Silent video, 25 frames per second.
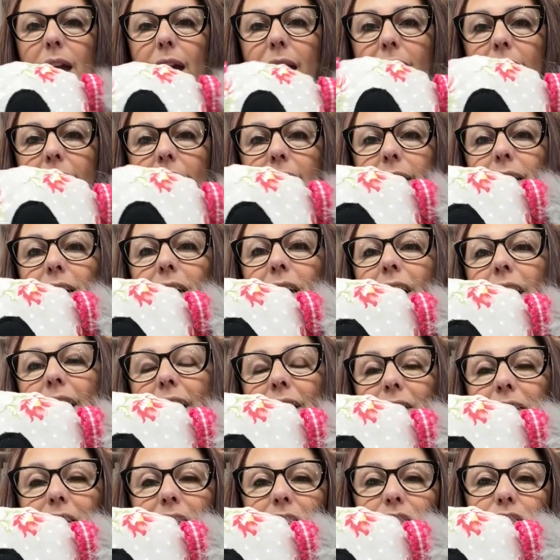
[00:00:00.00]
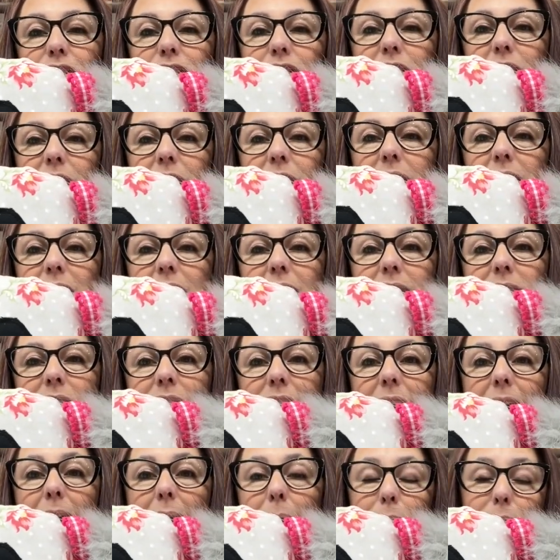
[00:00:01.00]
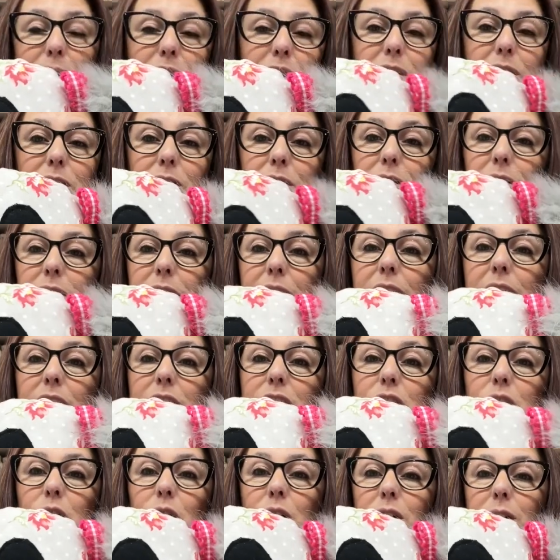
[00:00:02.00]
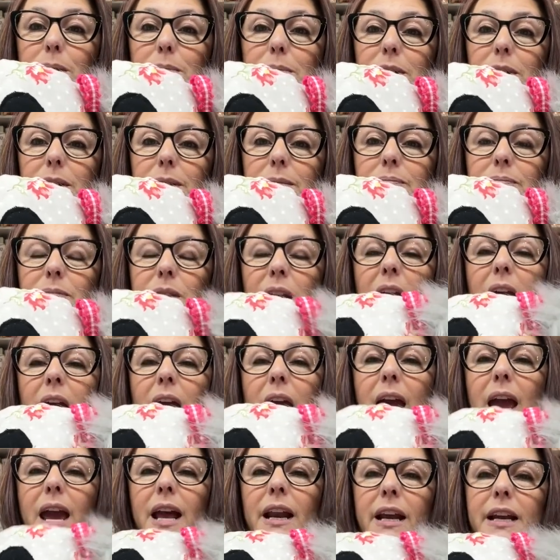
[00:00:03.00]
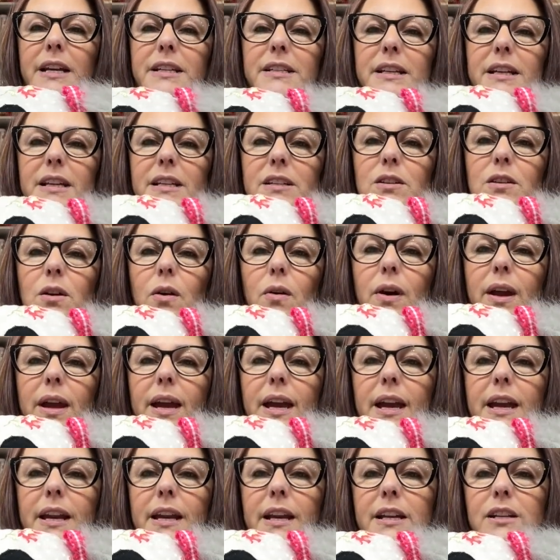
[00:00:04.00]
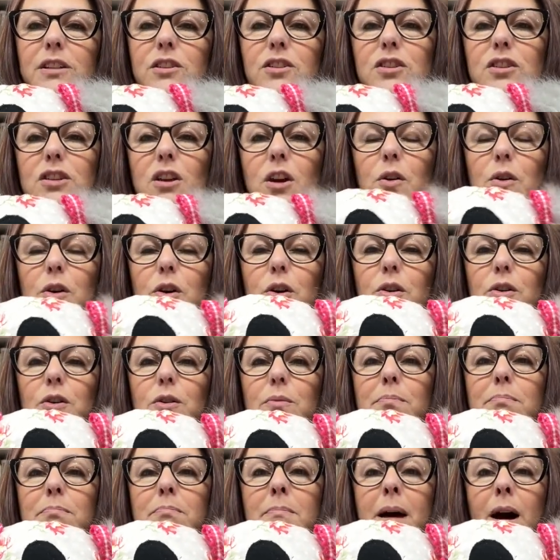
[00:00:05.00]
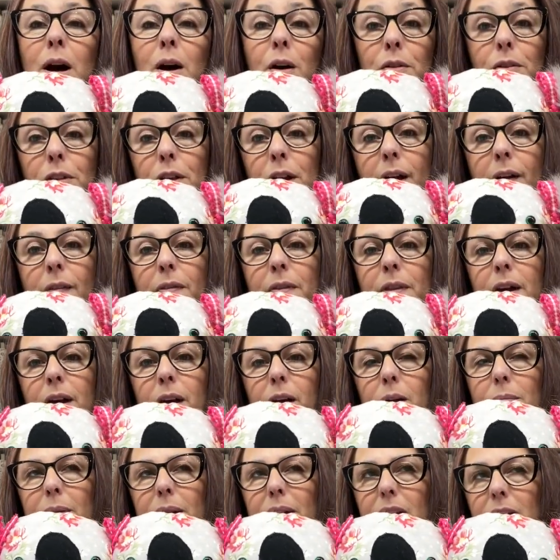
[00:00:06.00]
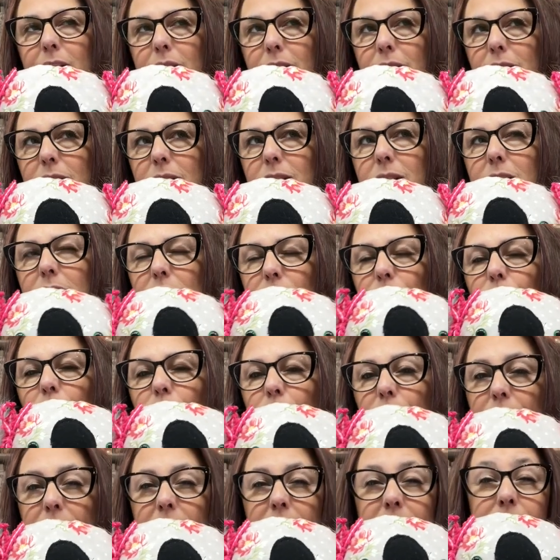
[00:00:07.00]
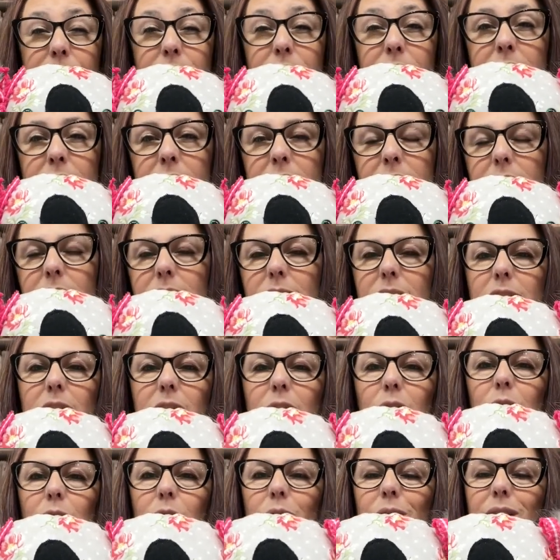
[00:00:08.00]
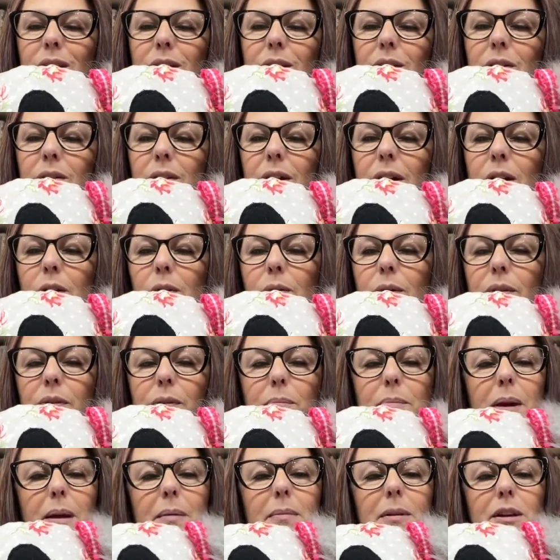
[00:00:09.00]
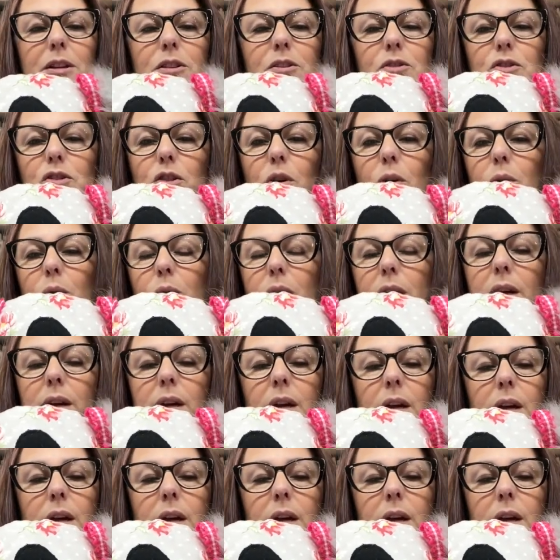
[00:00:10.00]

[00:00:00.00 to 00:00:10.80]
And I think she is absolutely adorable. And I did go ahead and sew her mouth on there because this is for an infant. So, you know, I don't want the baby to choke.